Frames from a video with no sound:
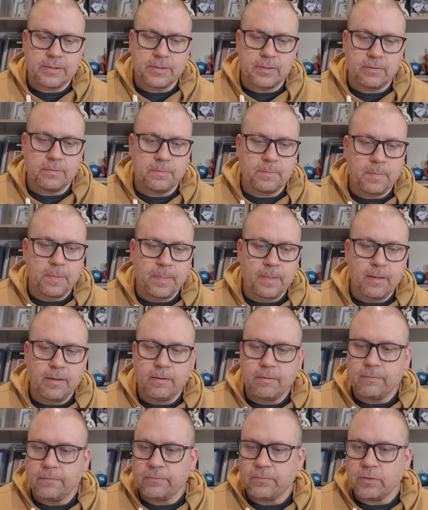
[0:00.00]
So
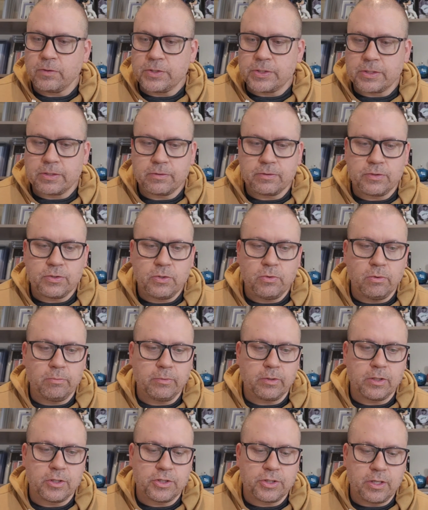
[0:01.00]
first two I'm
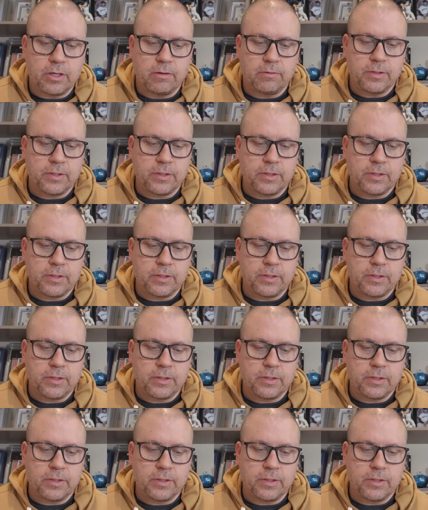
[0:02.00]
going to share.